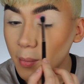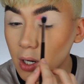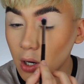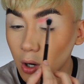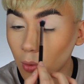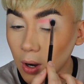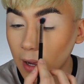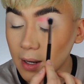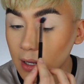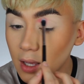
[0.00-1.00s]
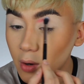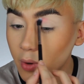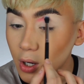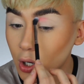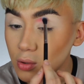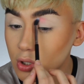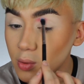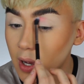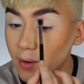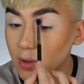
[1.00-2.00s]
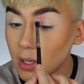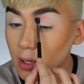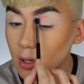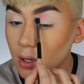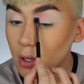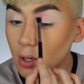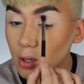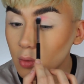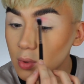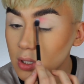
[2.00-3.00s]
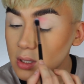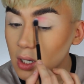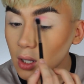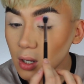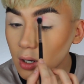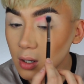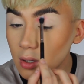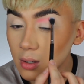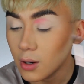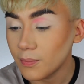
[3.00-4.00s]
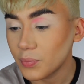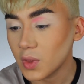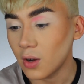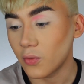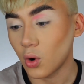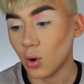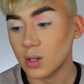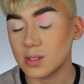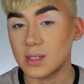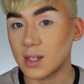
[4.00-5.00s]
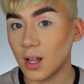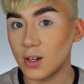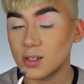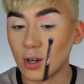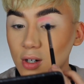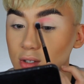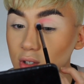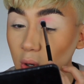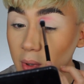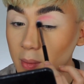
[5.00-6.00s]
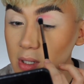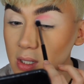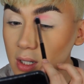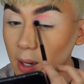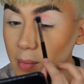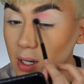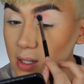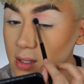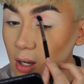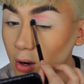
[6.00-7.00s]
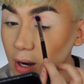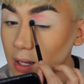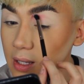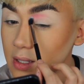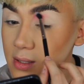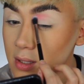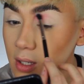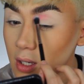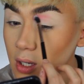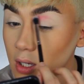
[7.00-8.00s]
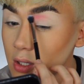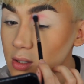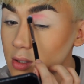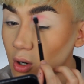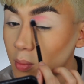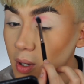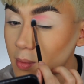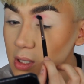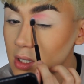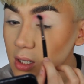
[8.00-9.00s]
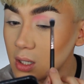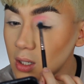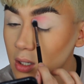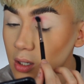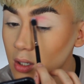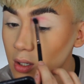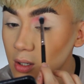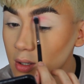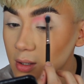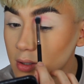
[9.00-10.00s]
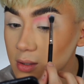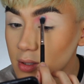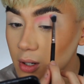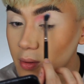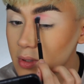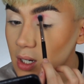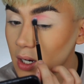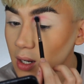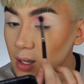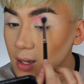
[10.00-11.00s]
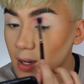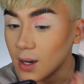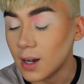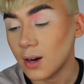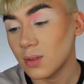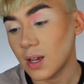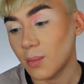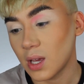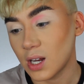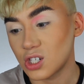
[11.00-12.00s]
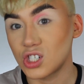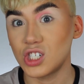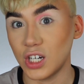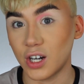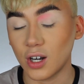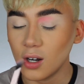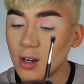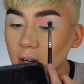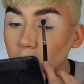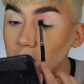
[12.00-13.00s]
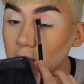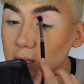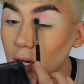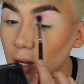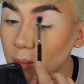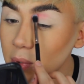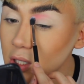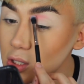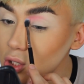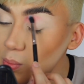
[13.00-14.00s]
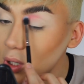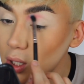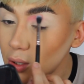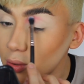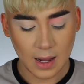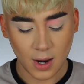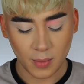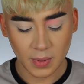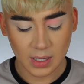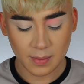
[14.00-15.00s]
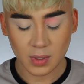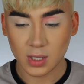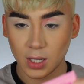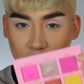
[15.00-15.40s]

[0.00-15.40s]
going to go lightly. I don't want to go too heavy with this color. Of course, these colors are so pigmented. I mean, this color at least is so pigmented. So it's kind of like, I don't think I'm gonna get sheer with this color, but it's super cute. Now I'm gonna dip into that